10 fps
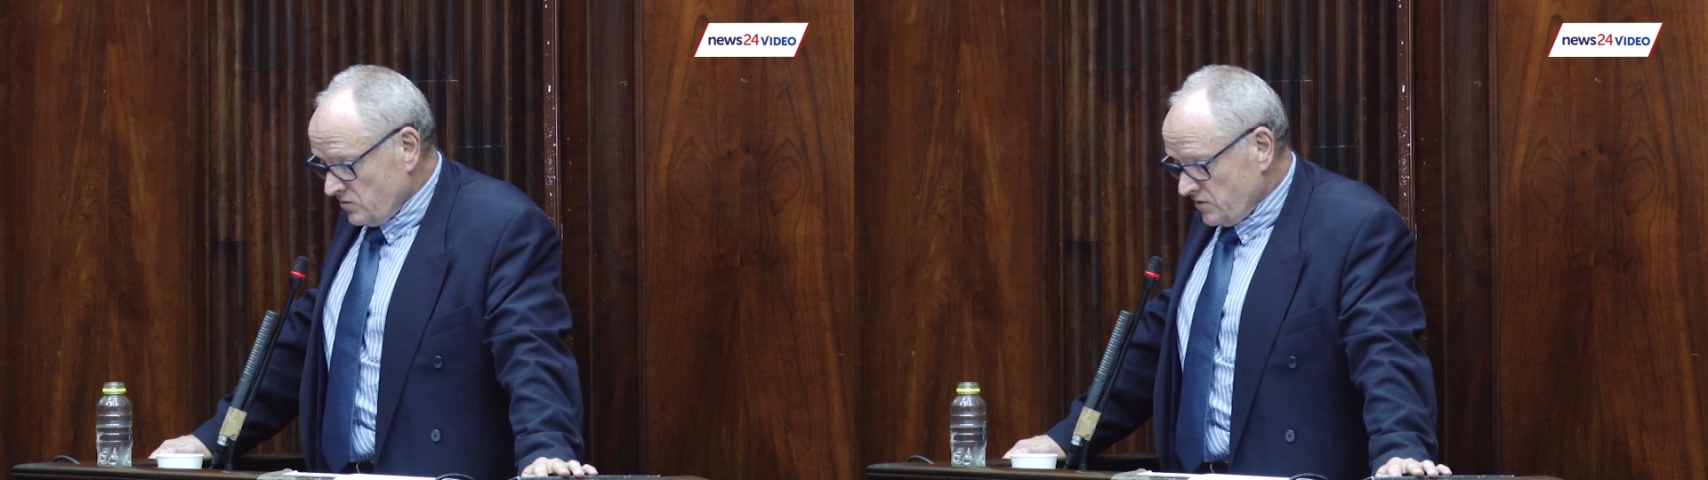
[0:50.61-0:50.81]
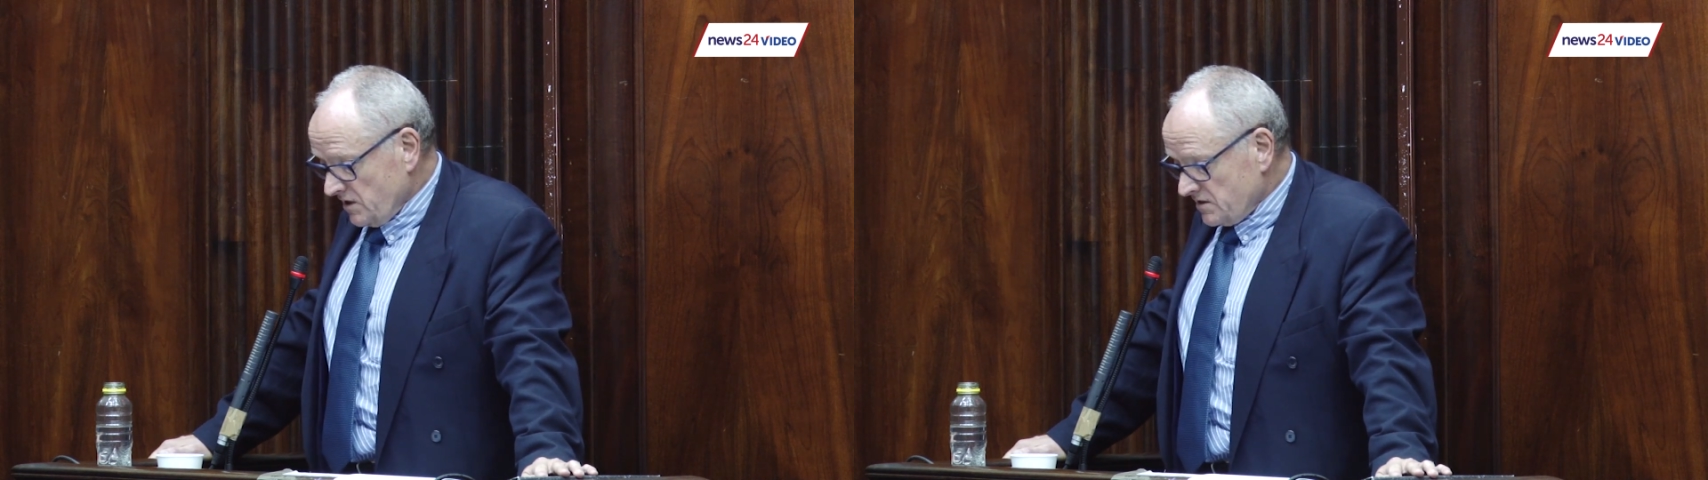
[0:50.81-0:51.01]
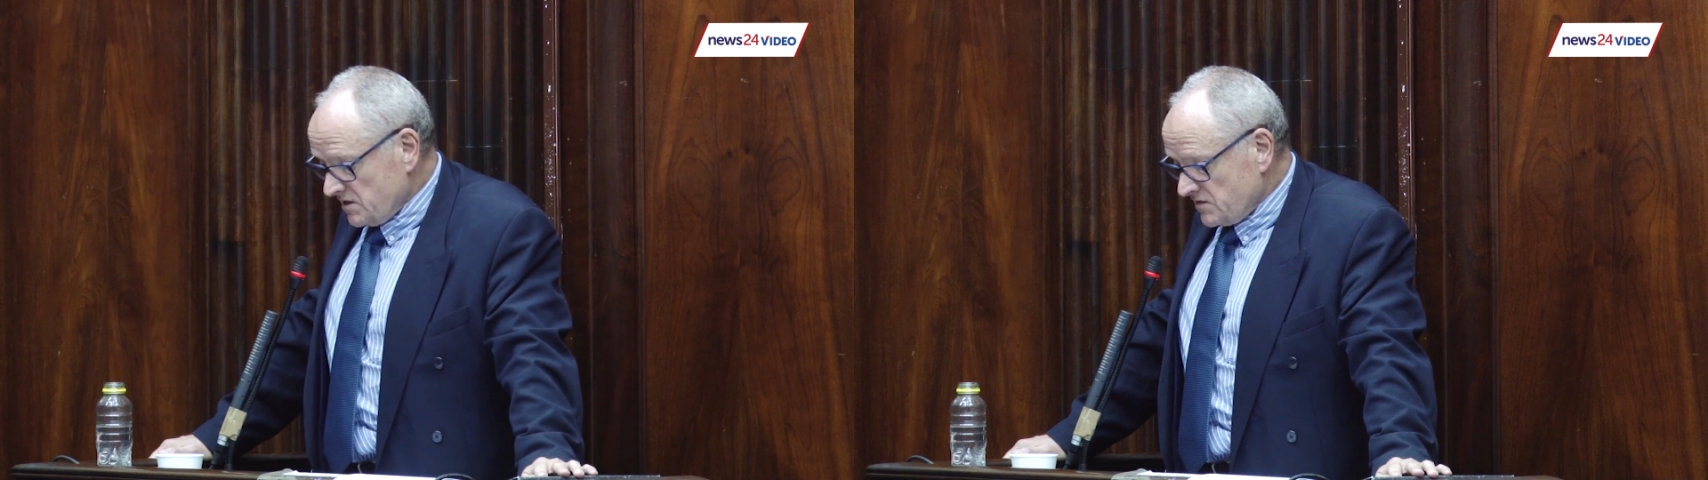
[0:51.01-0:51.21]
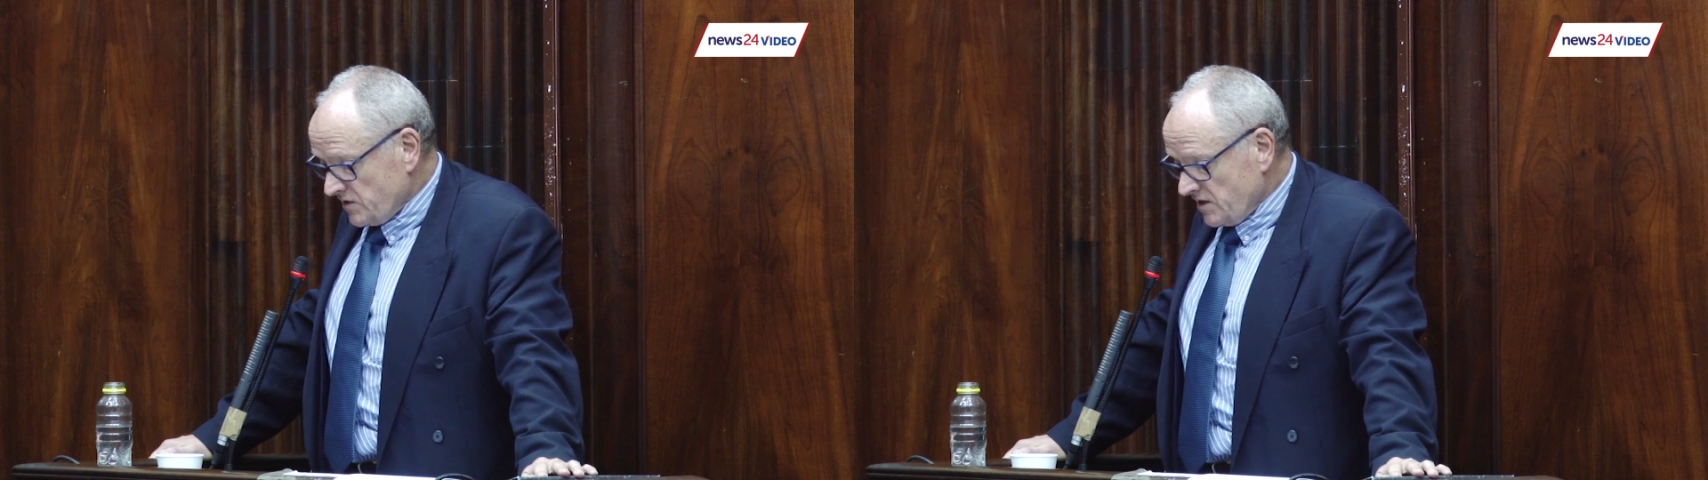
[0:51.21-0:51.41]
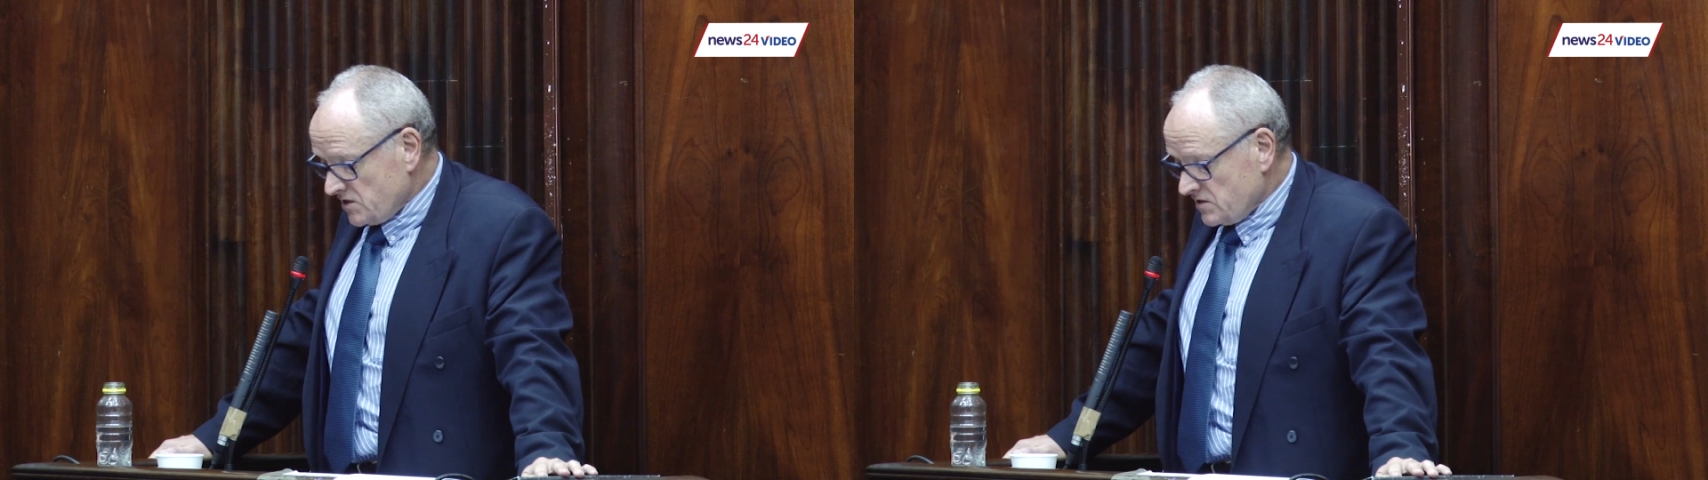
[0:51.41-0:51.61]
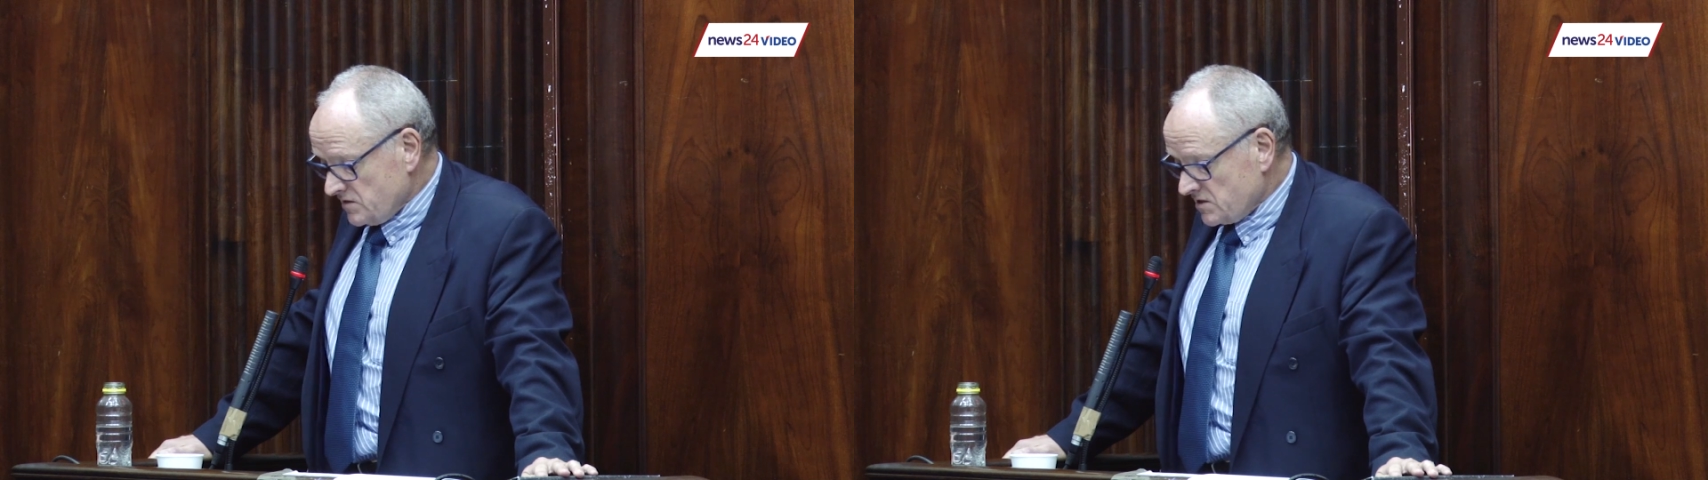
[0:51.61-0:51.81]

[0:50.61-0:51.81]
or the identification of the